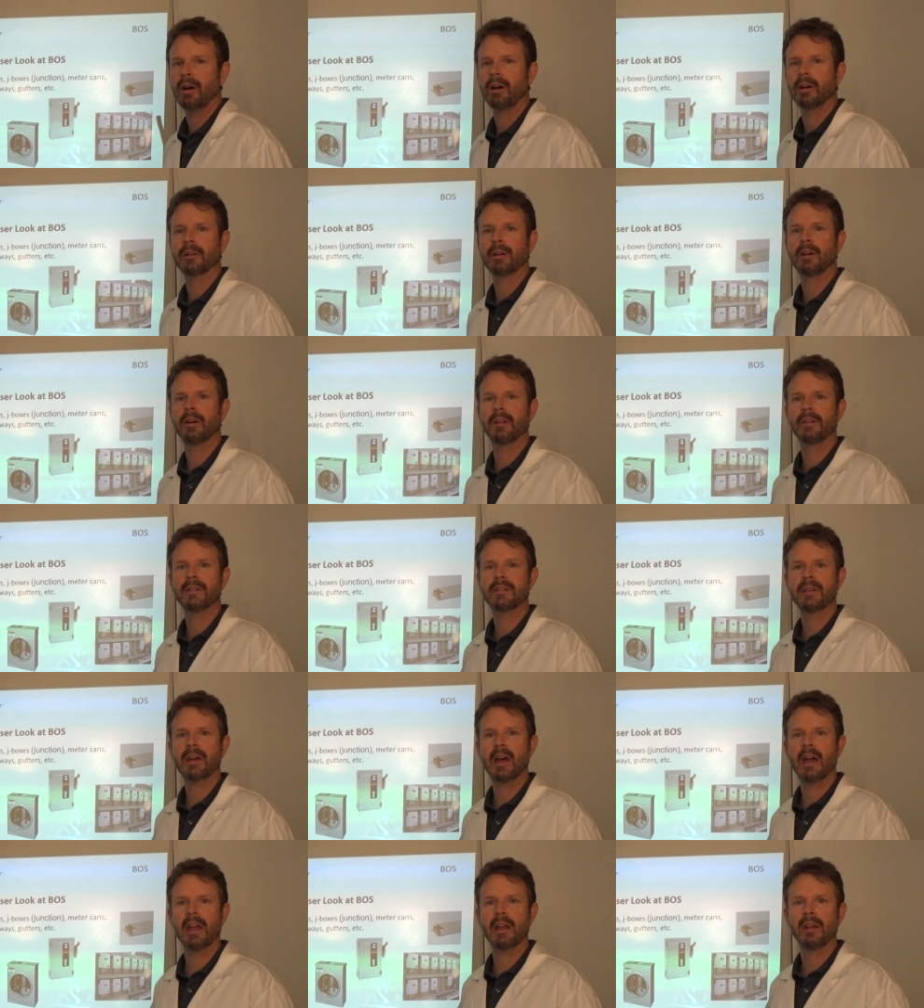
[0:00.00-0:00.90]
on, on
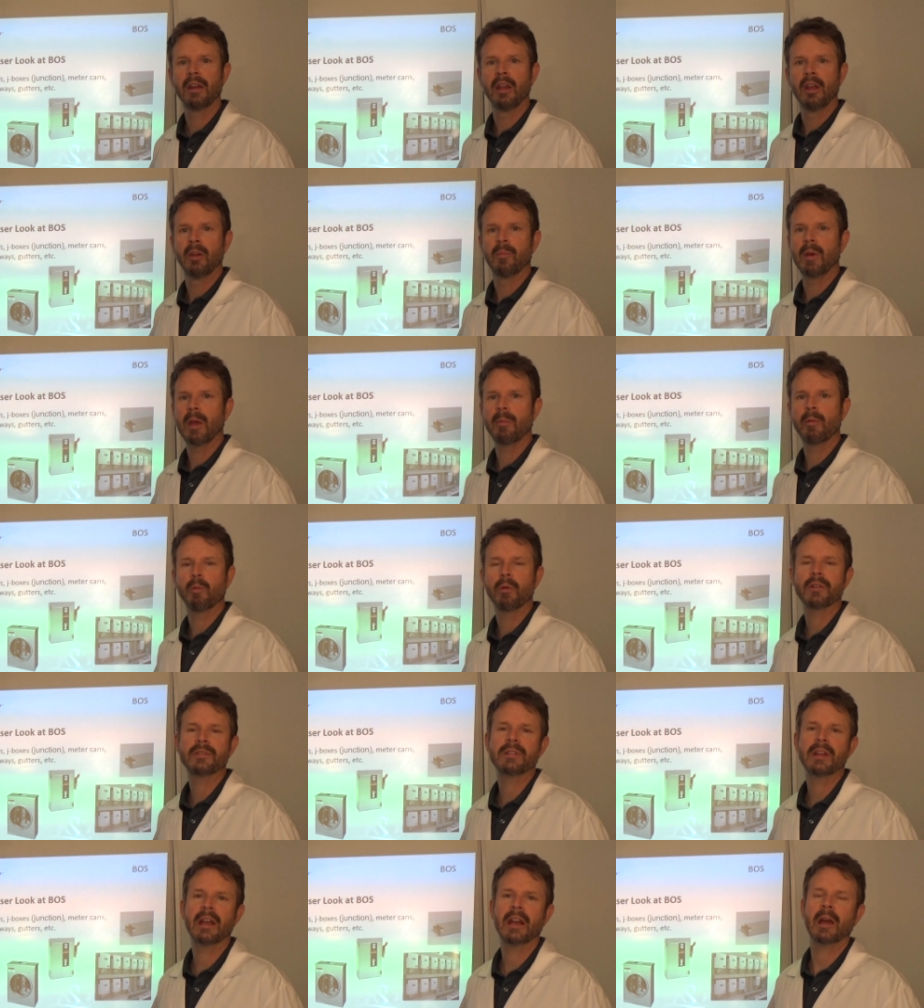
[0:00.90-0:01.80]
site, maybe
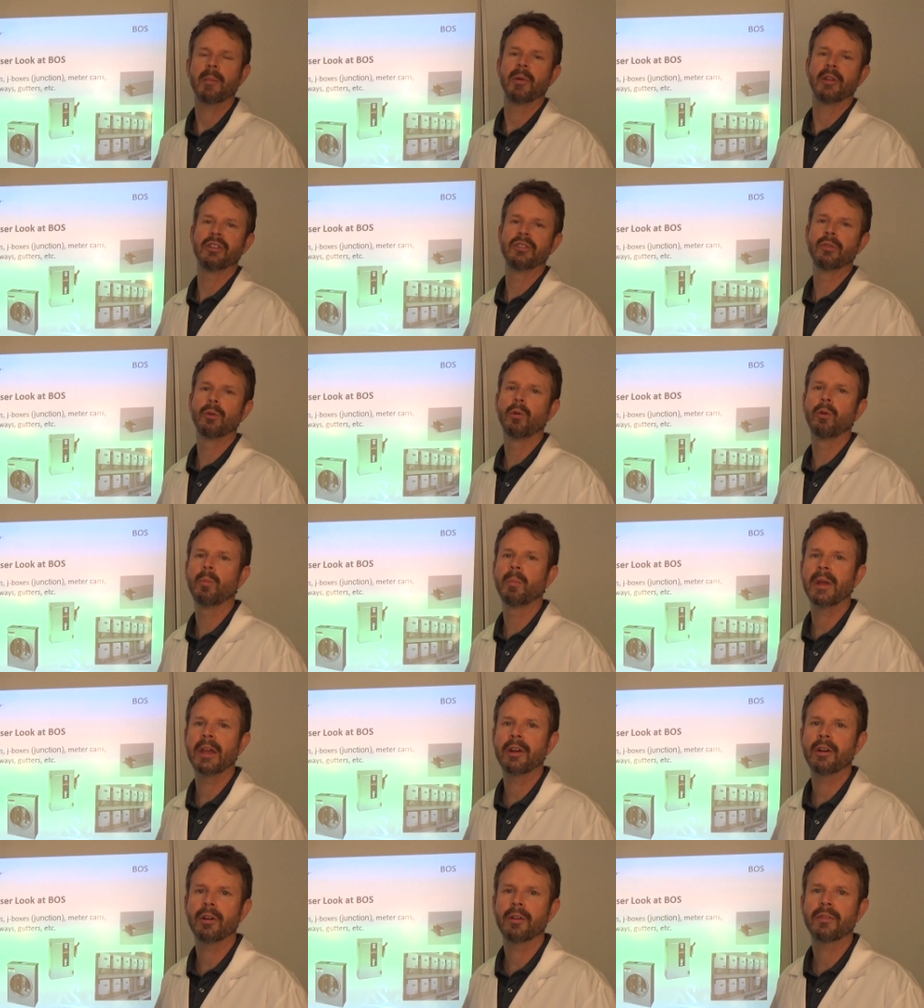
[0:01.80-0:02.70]
we're setting up a dual
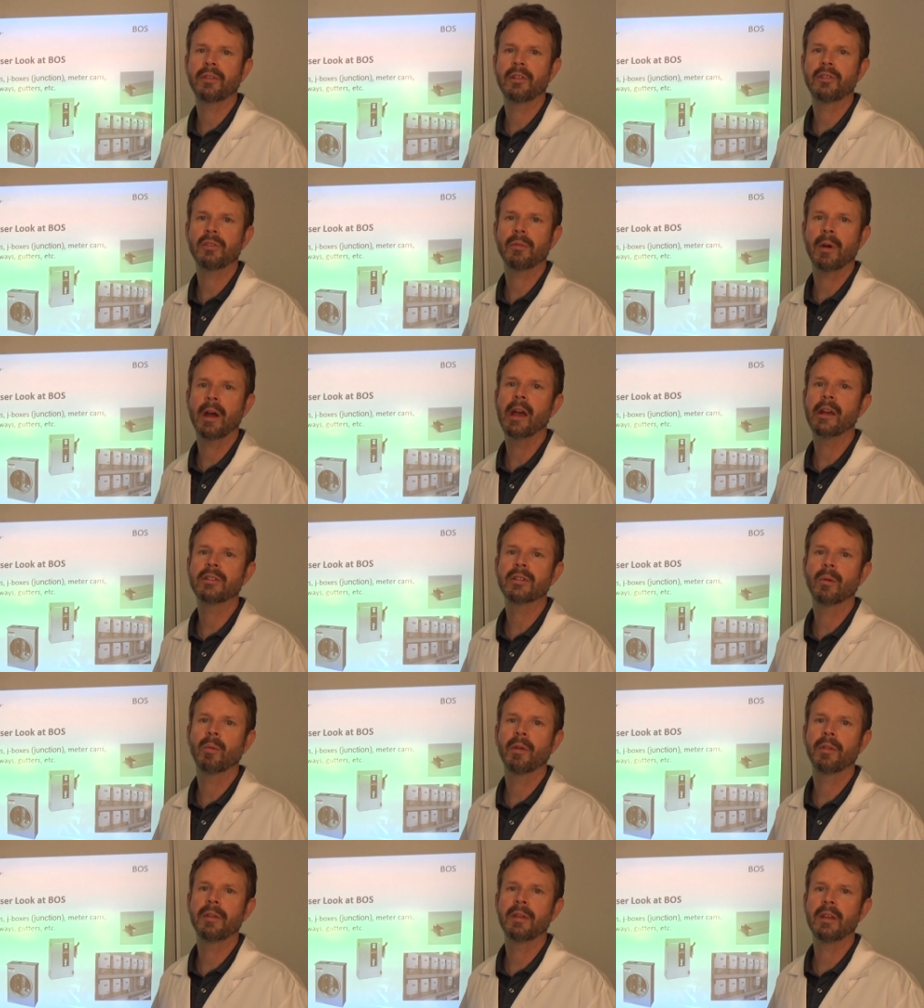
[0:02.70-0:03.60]
meter
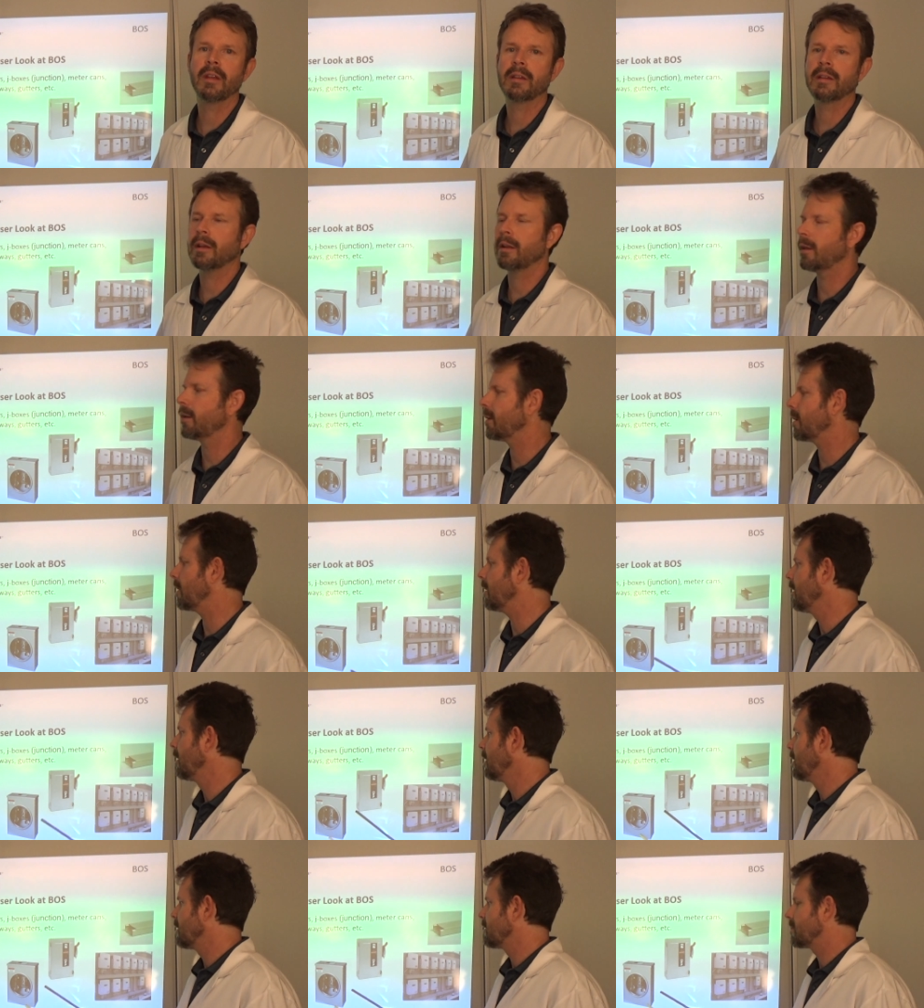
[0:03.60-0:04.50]
situation with the utility
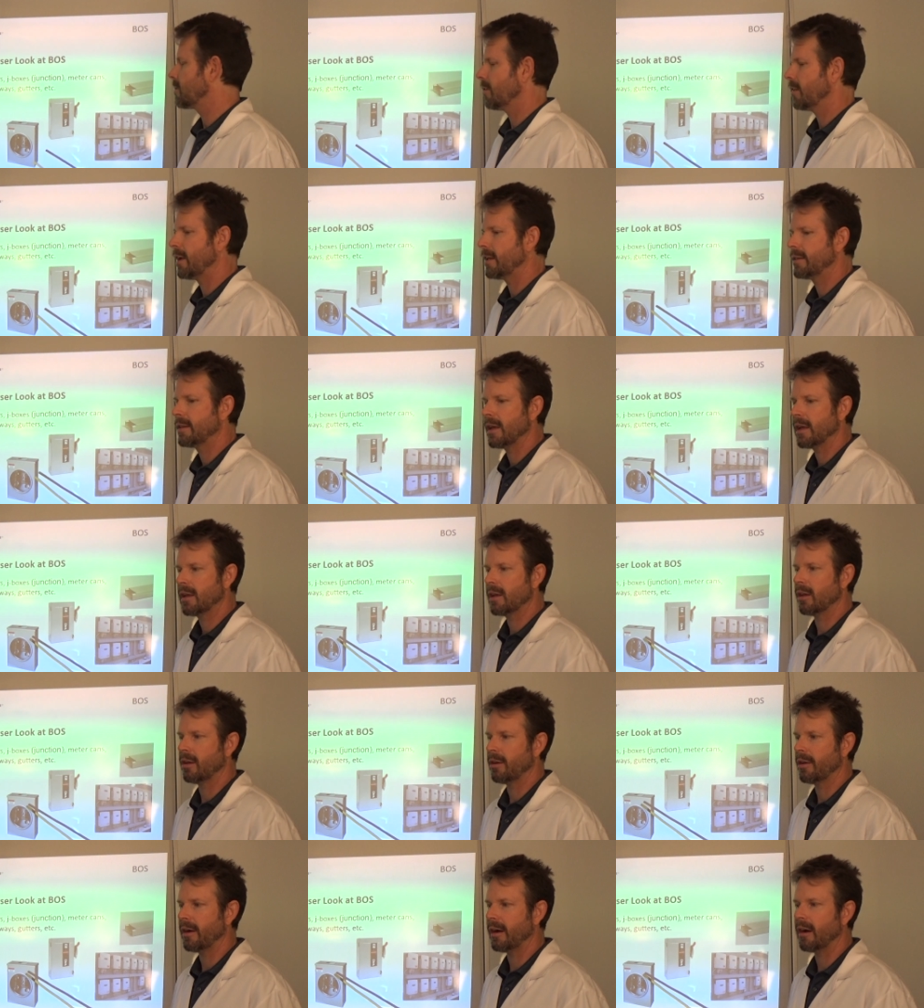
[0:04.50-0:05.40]
so that they
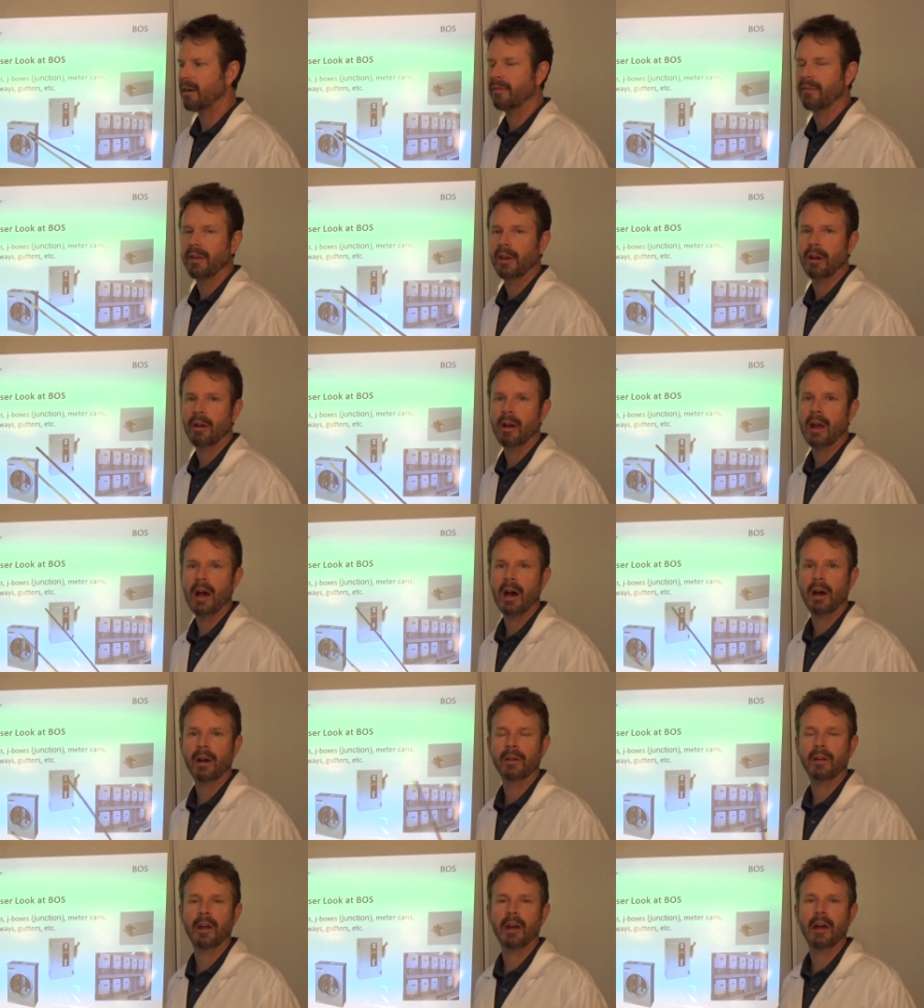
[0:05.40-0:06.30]
can uh, figure
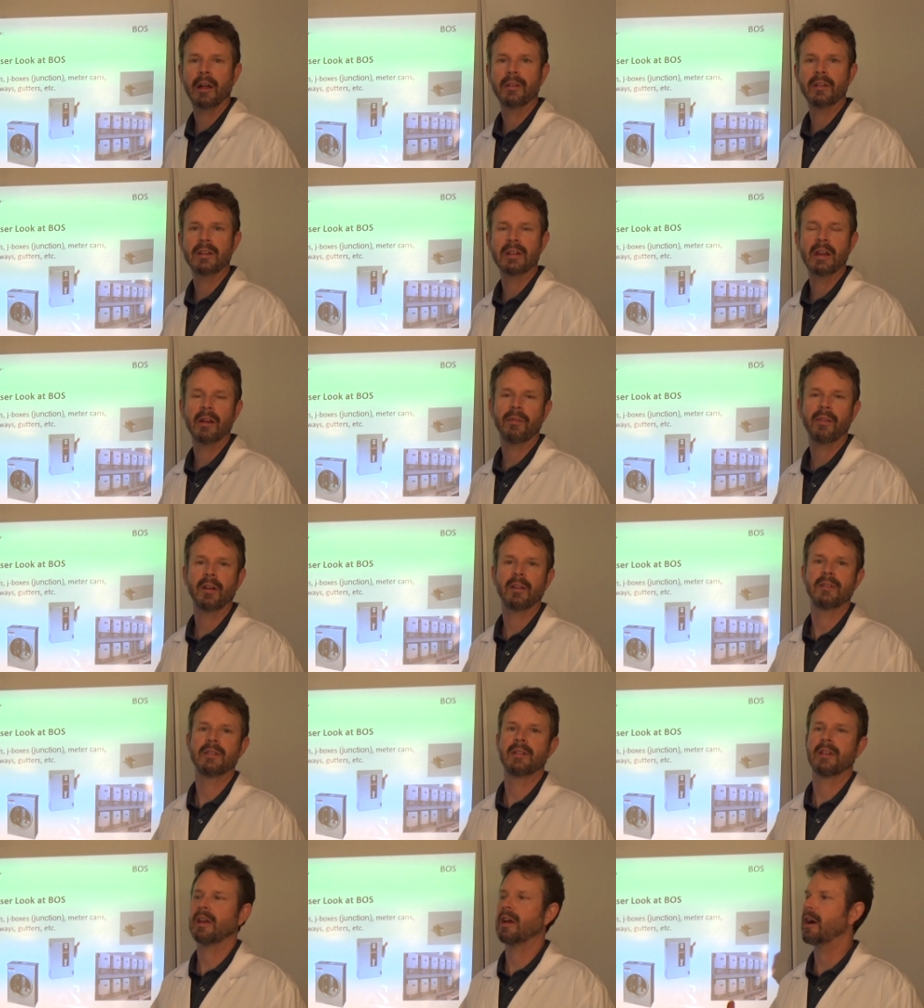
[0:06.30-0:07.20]
out uh, the
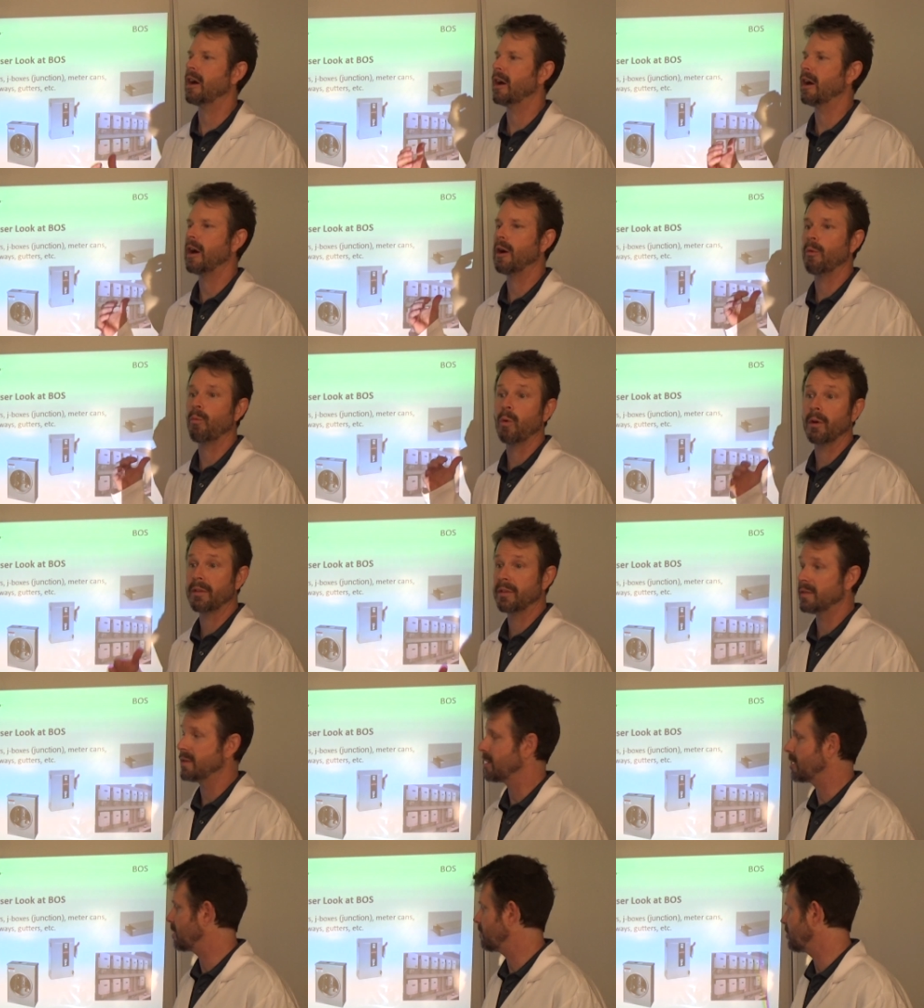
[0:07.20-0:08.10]
difference uh, of what
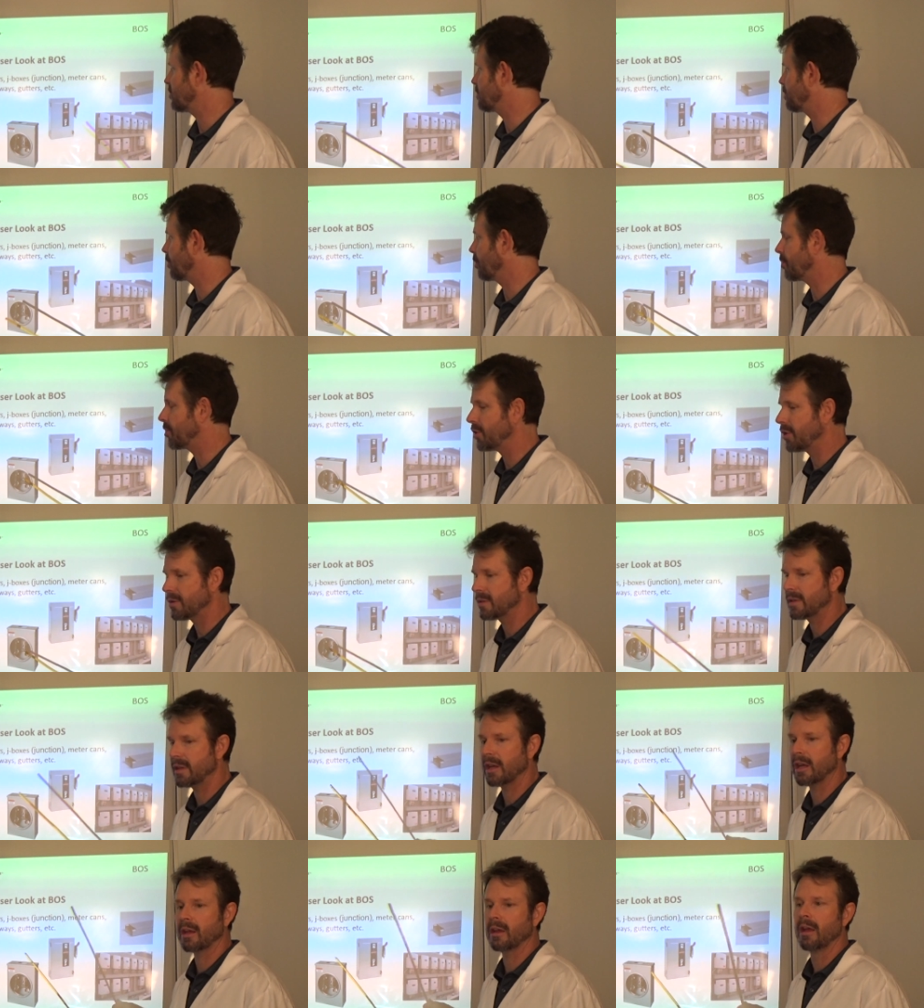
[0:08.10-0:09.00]
the system is
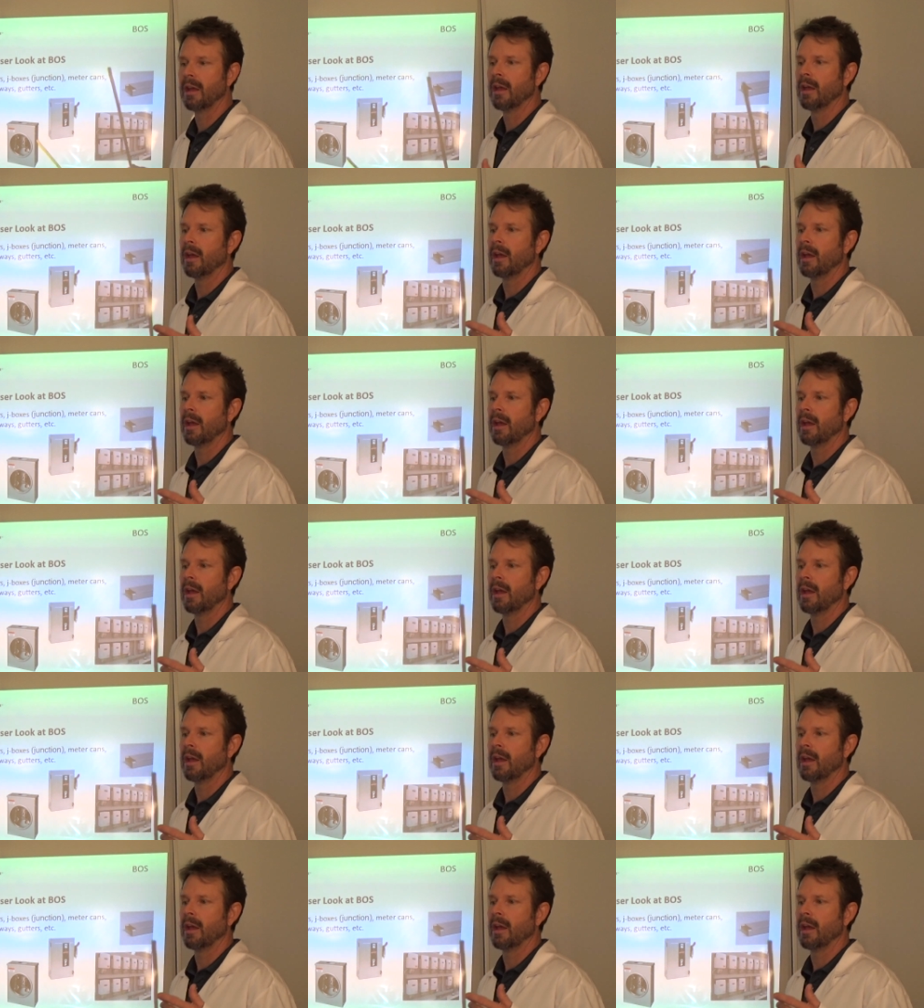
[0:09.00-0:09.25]
producing